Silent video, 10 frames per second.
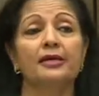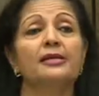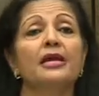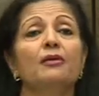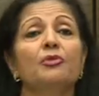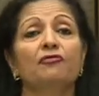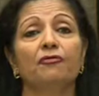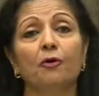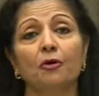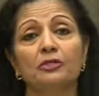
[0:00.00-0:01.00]
Labor
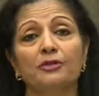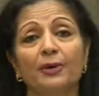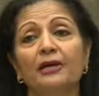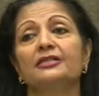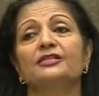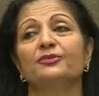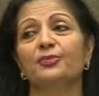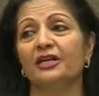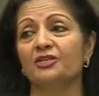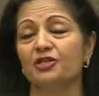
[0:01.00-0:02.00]
force
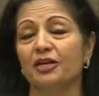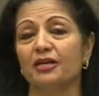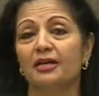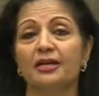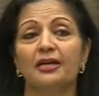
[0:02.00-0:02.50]
participation